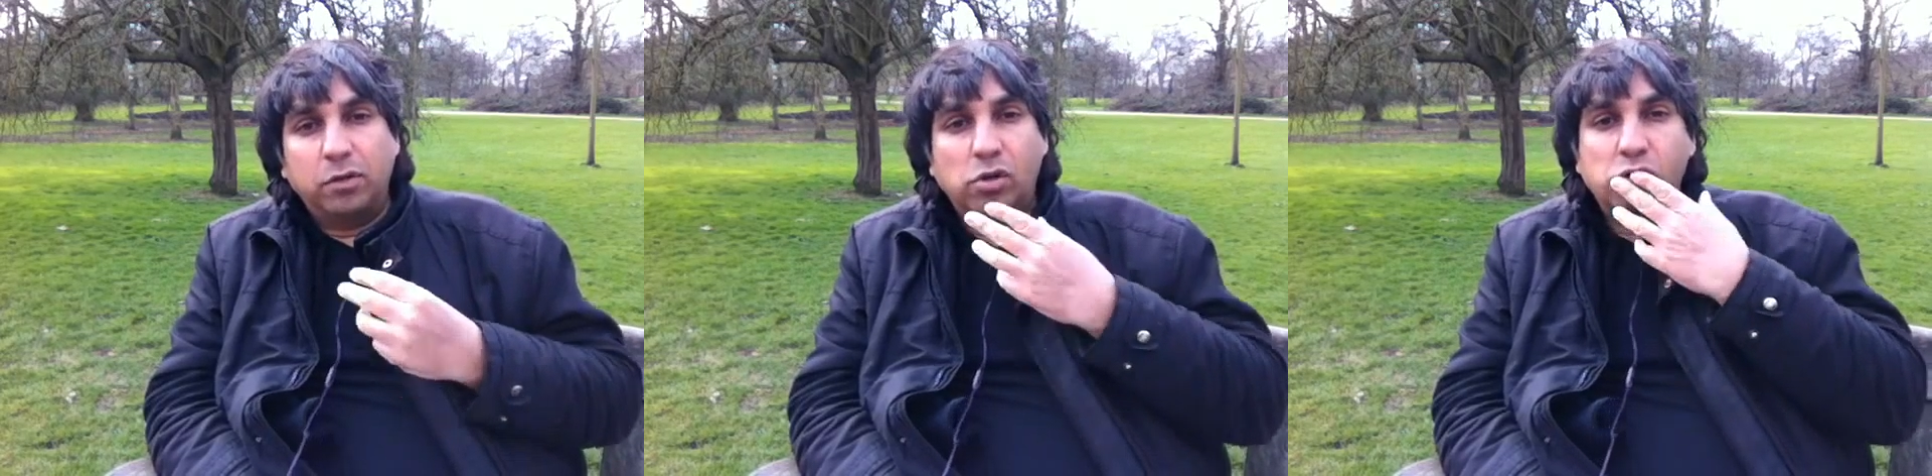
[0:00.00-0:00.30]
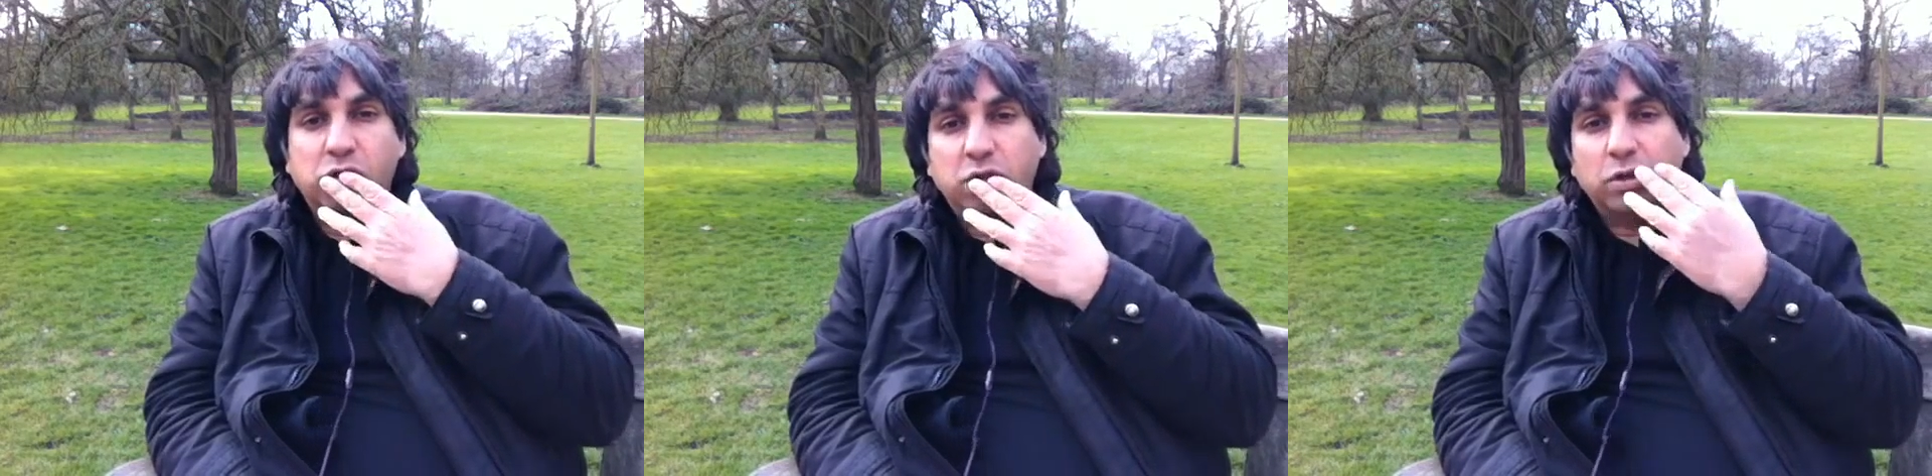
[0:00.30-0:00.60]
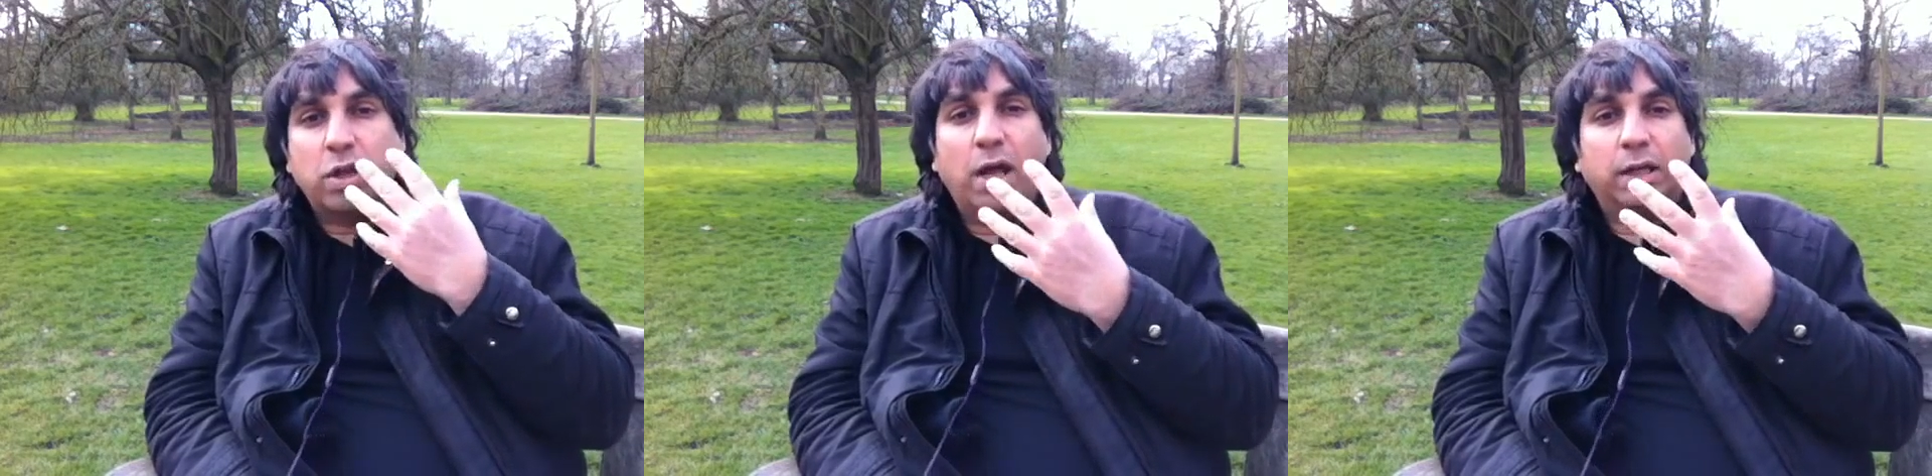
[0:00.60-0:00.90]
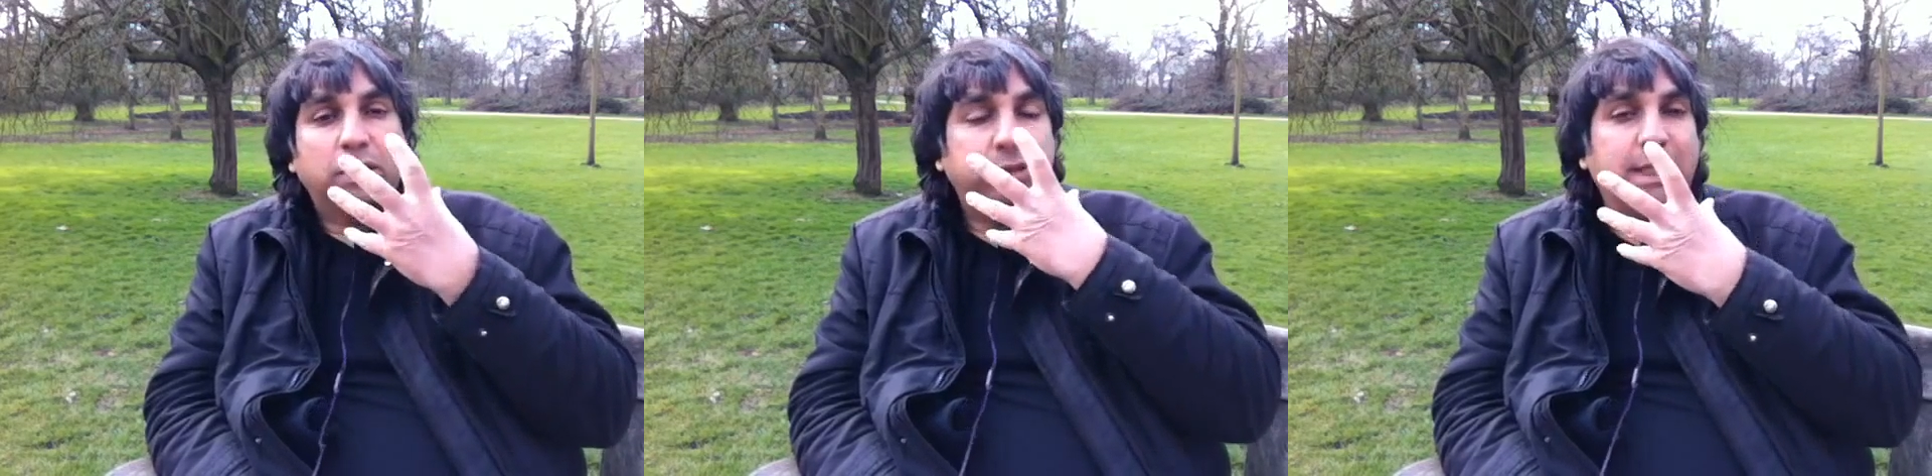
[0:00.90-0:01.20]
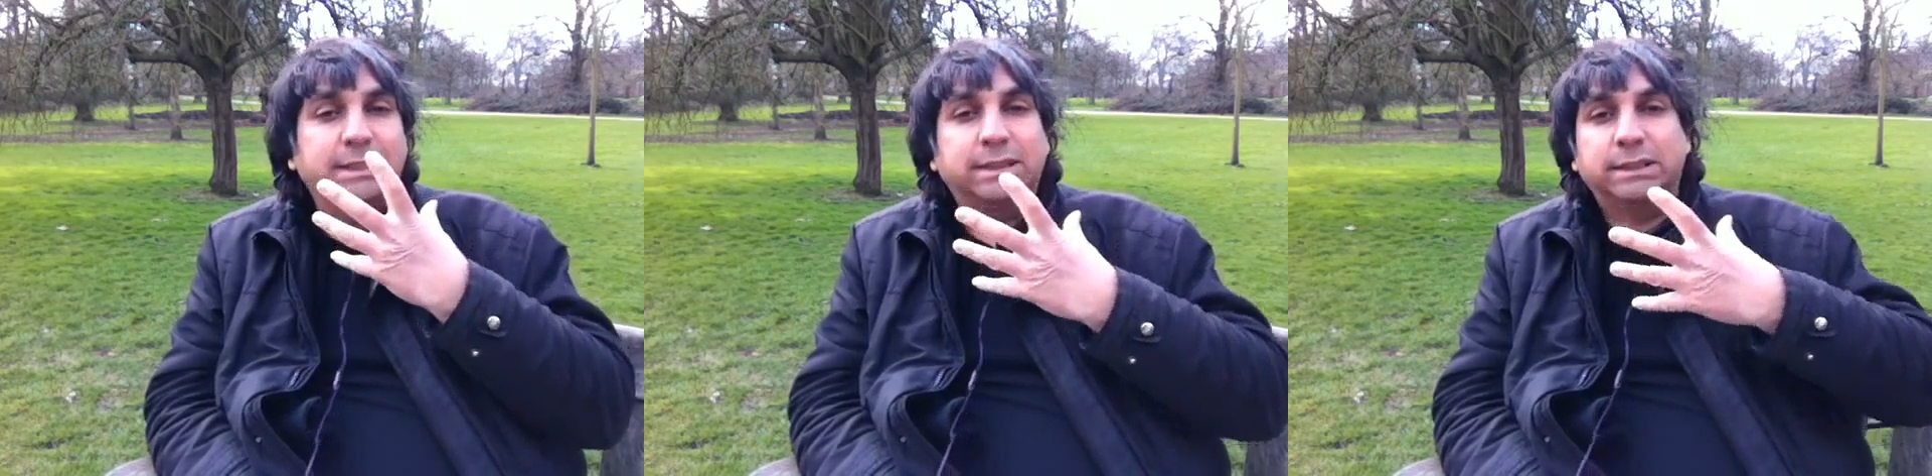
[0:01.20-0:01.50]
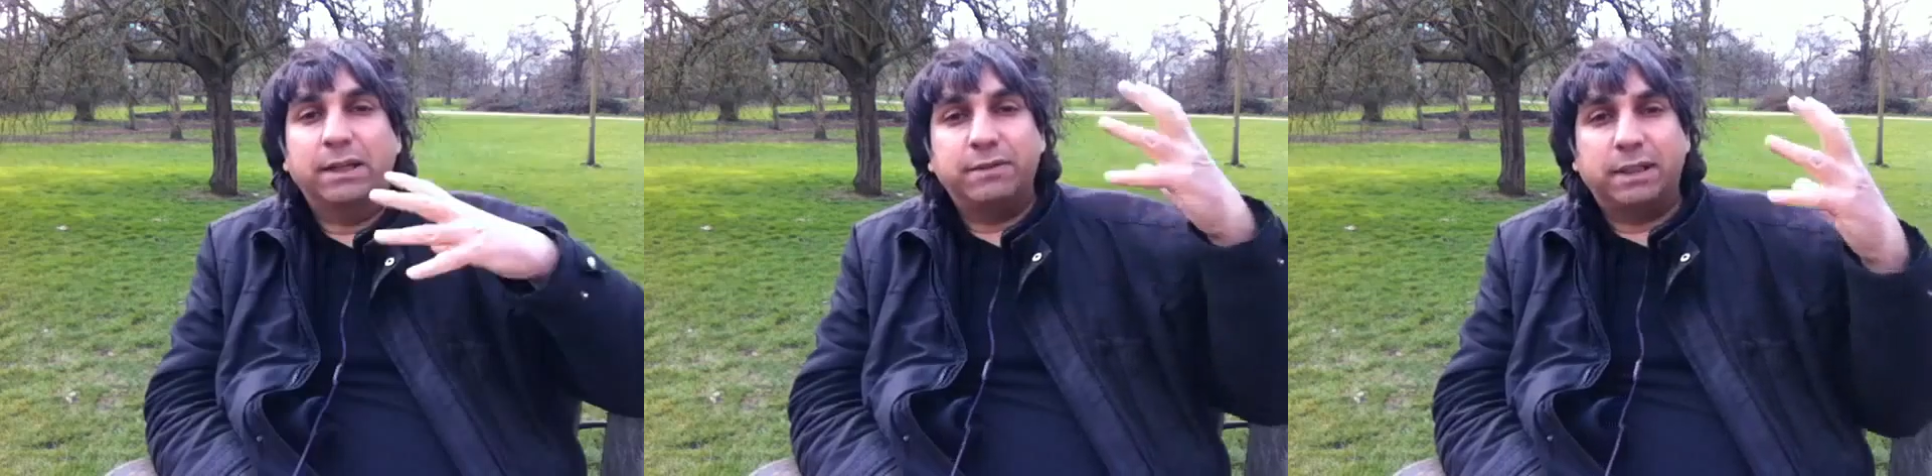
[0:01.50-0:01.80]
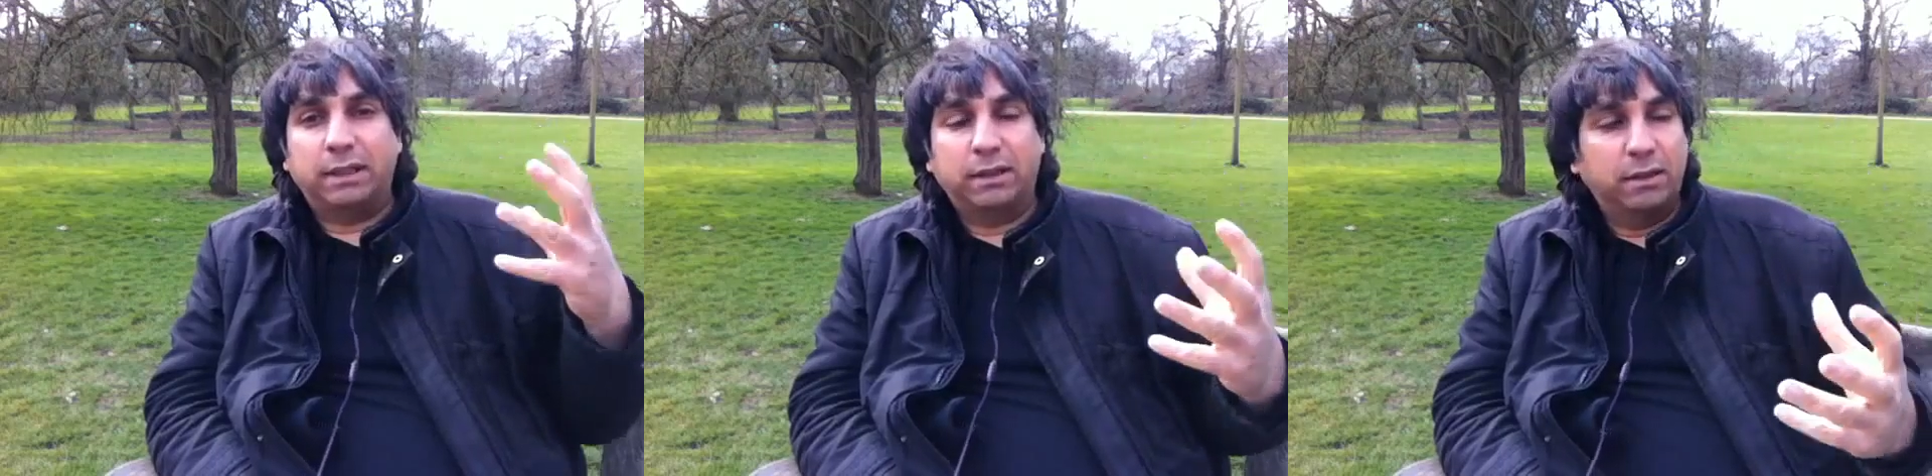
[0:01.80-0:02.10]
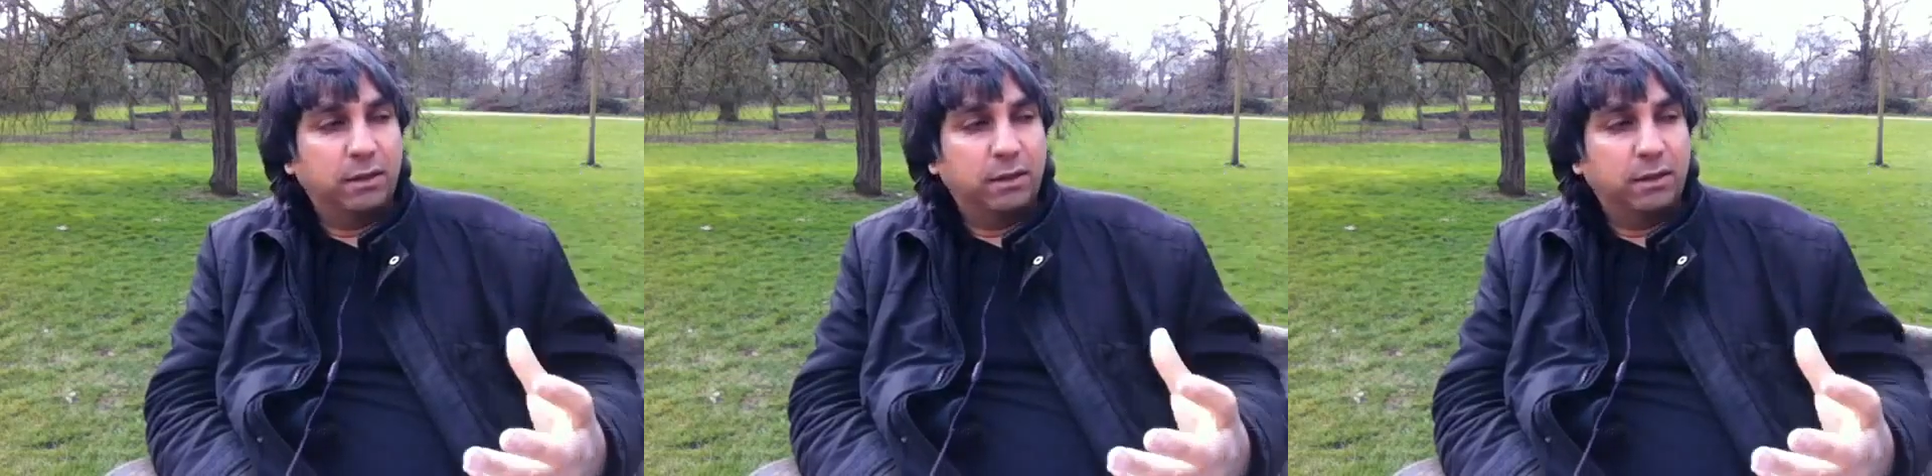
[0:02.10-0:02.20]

your your tongue, your senses, everything.